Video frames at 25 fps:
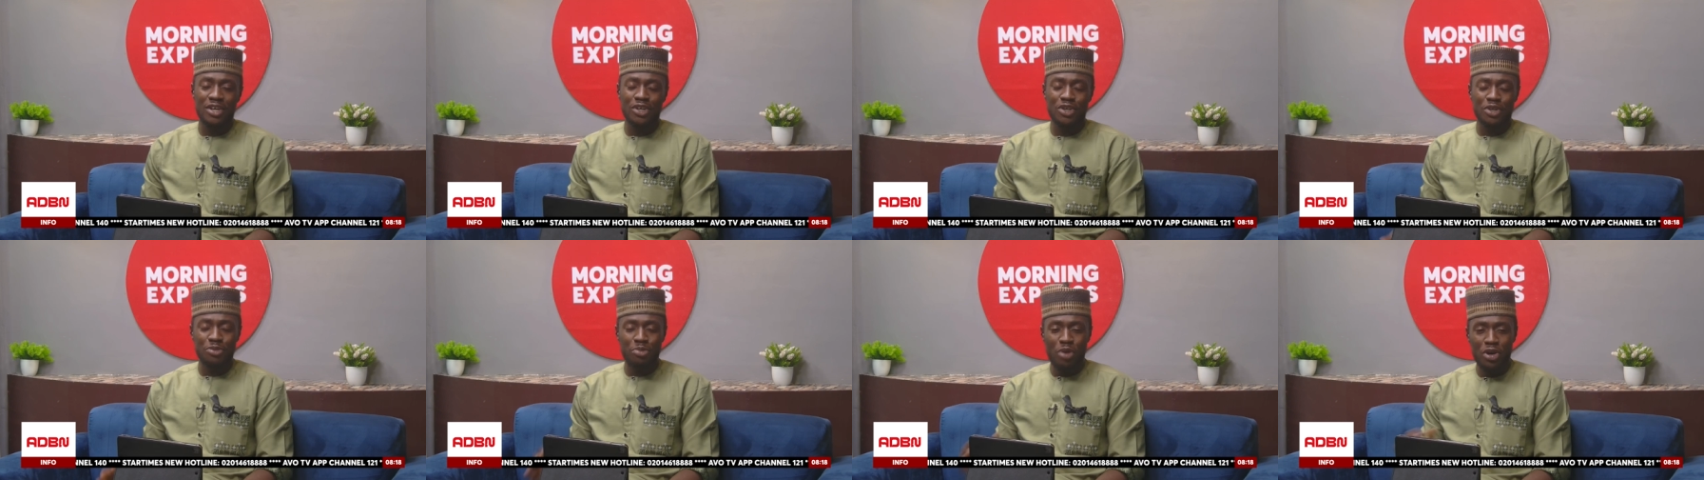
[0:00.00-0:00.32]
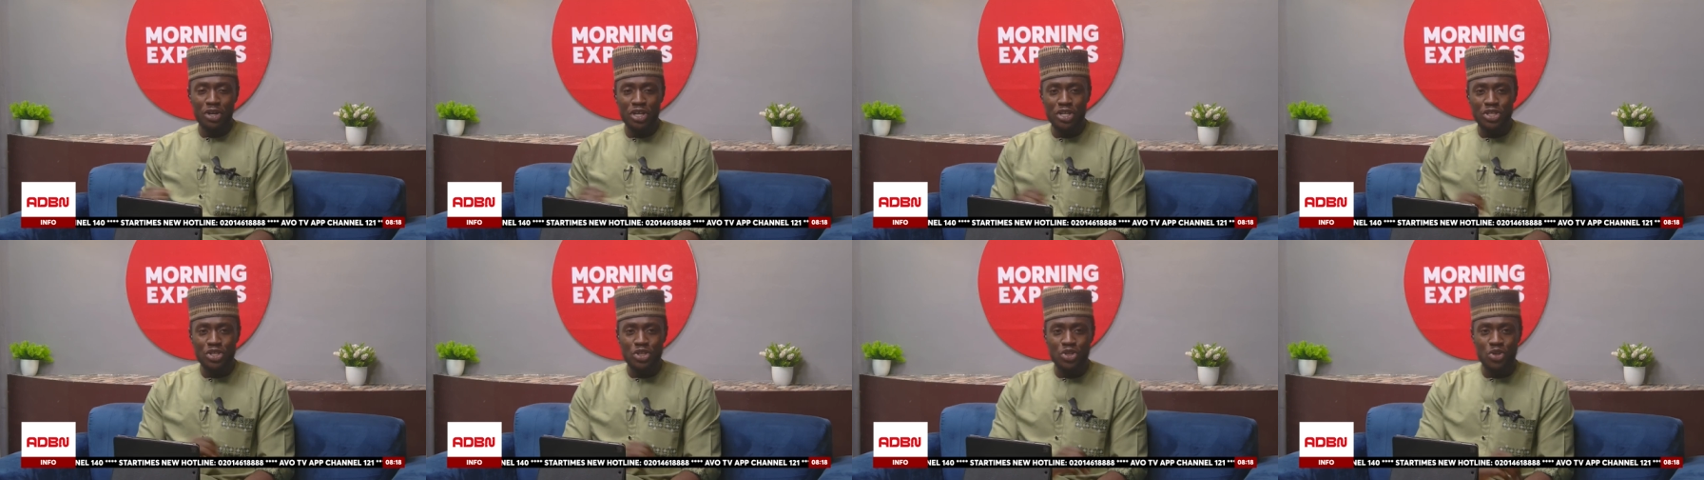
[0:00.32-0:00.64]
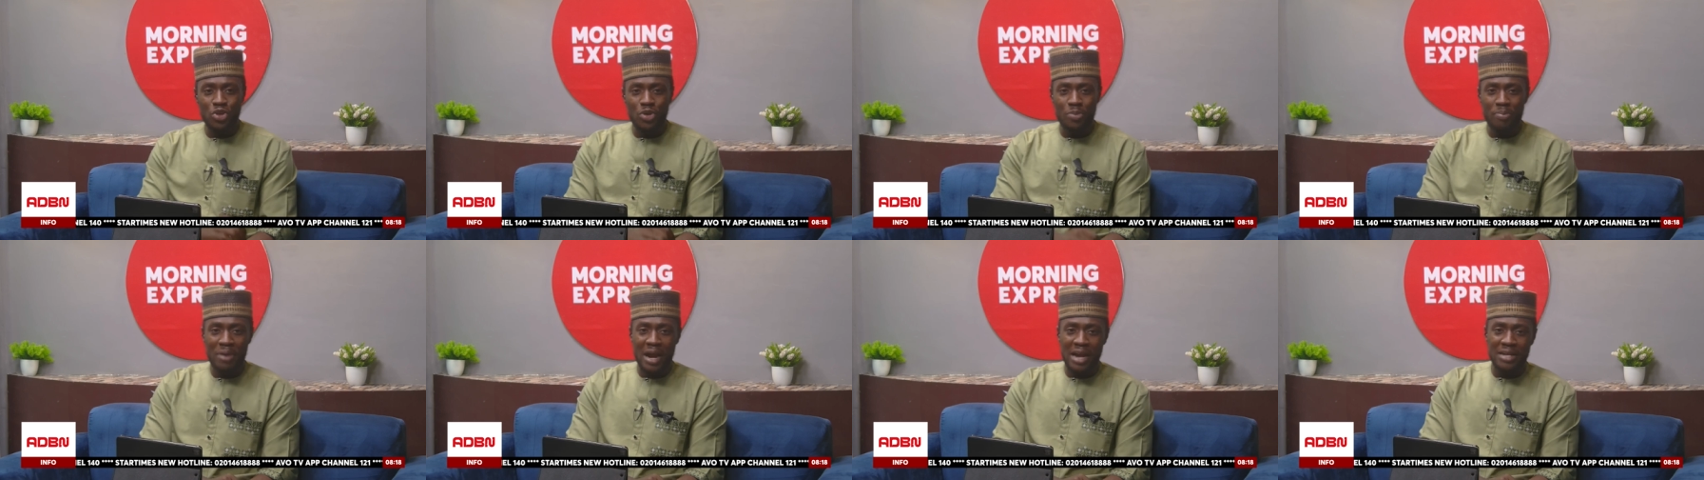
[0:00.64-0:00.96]
good morning to
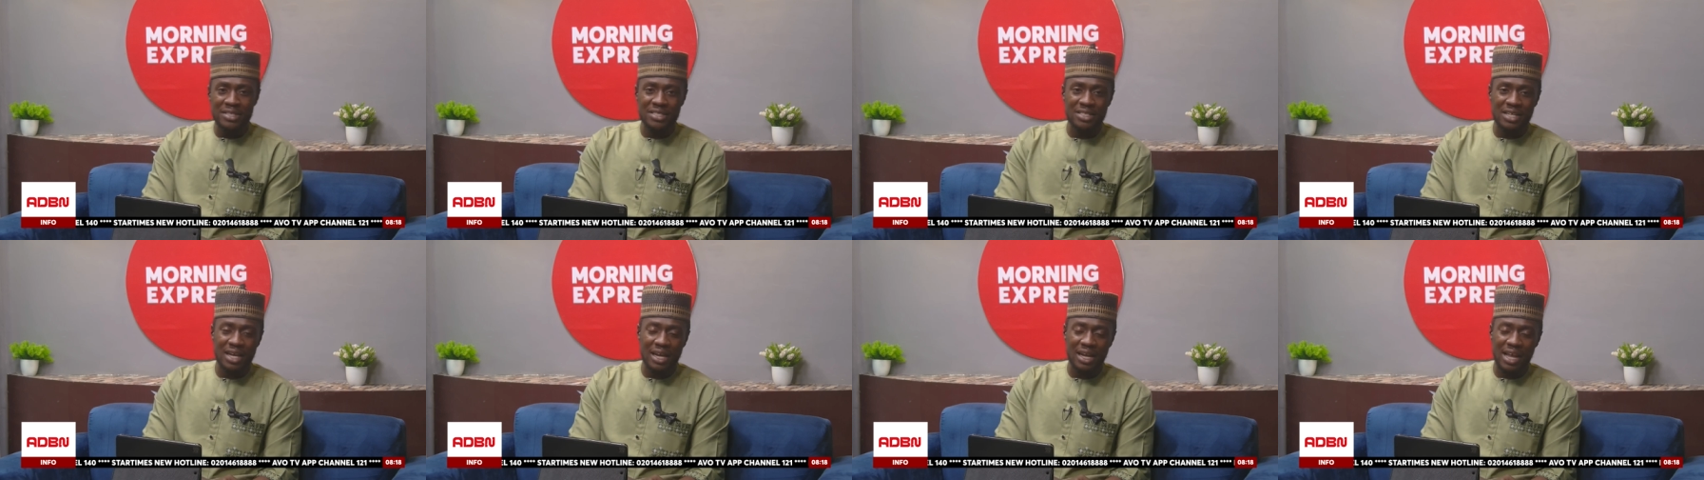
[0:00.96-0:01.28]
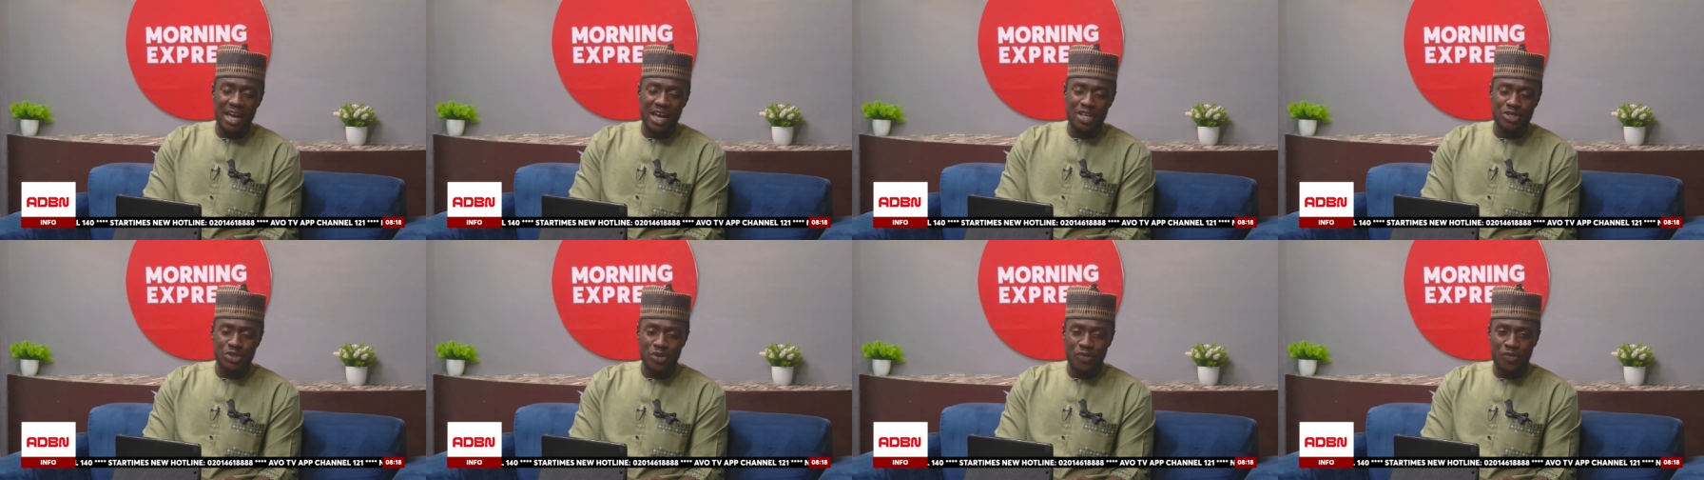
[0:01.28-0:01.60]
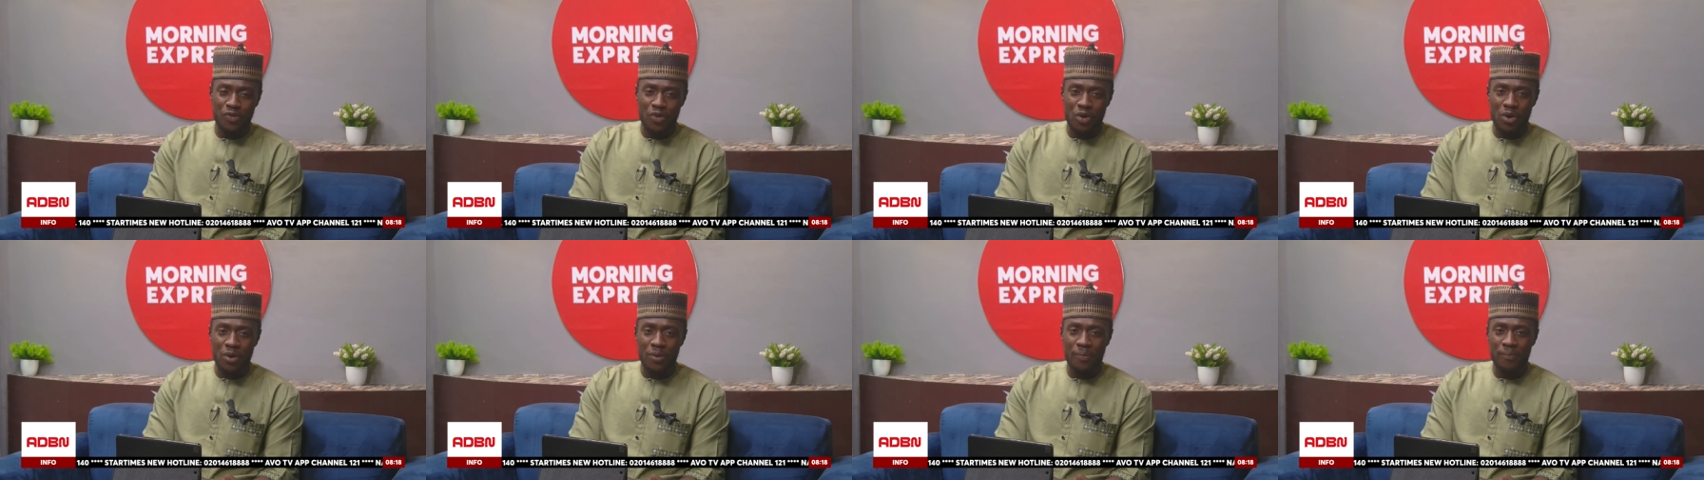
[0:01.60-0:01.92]
you, Barrister Elias
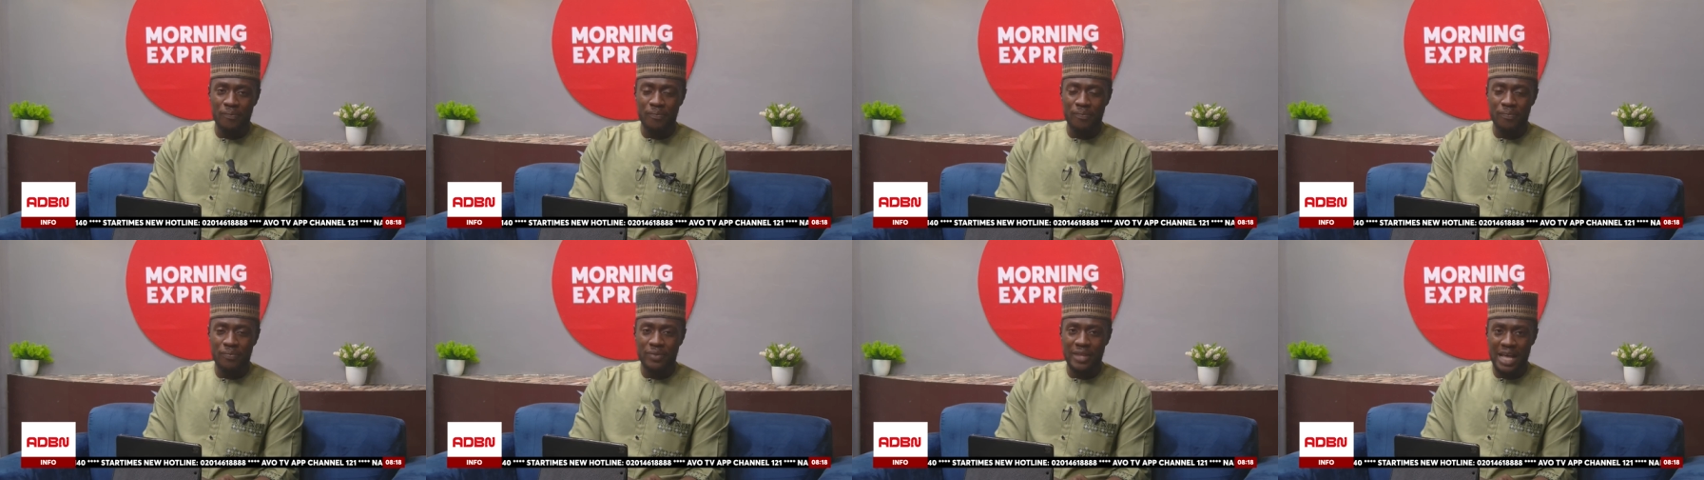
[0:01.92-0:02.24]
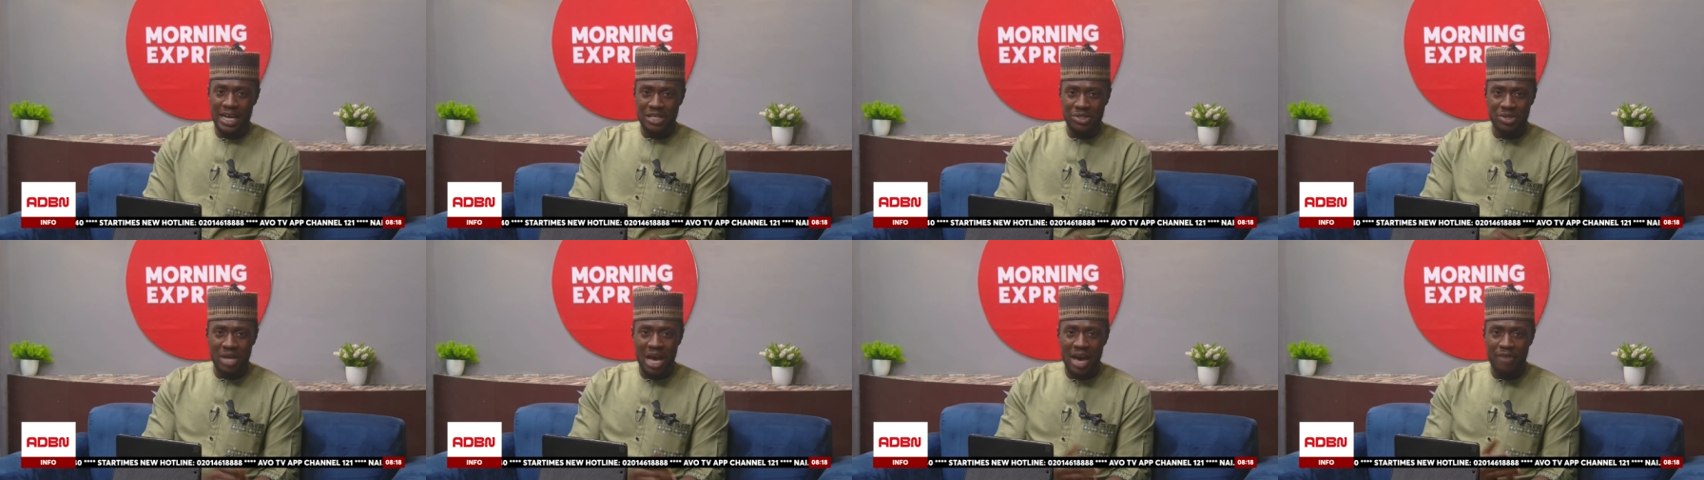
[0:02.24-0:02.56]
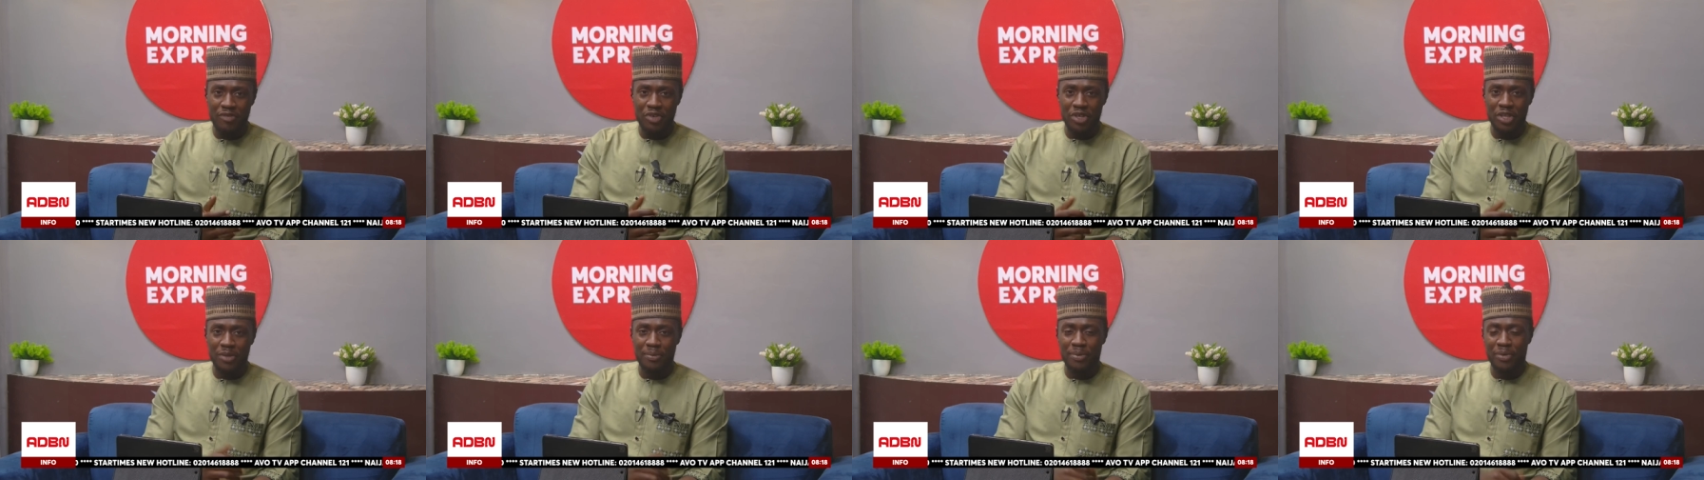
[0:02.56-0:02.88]
Offor. Nice to
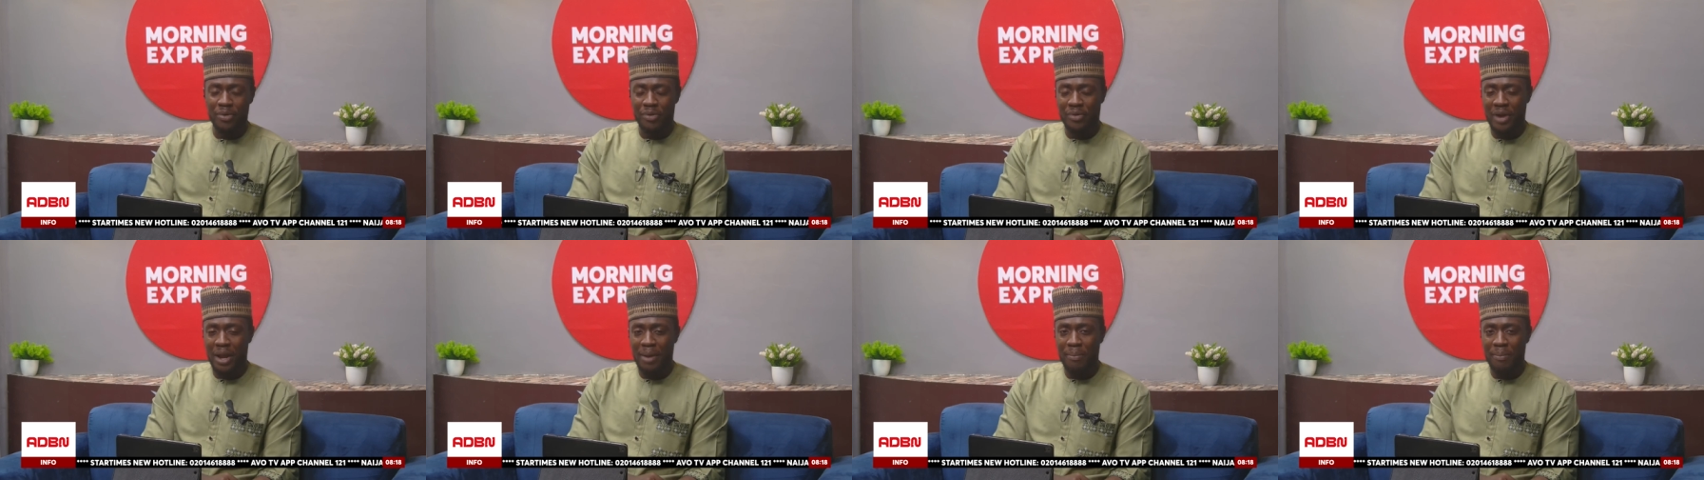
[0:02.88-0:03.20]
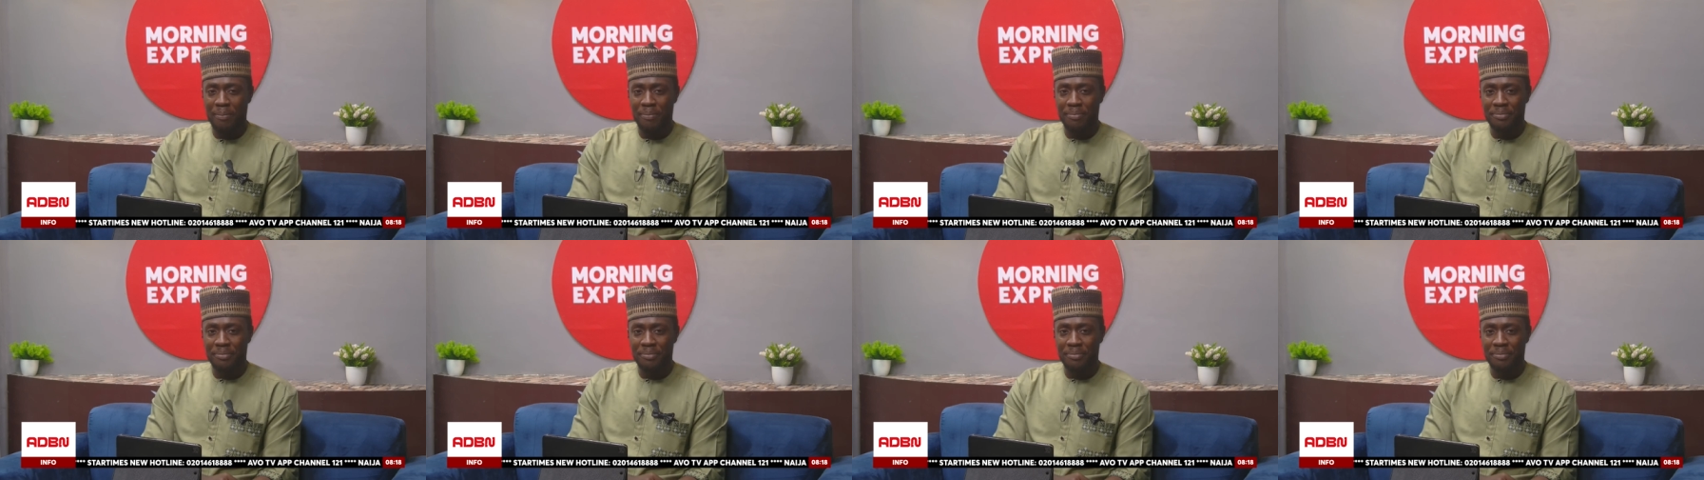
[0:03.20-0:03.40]
have you on the program.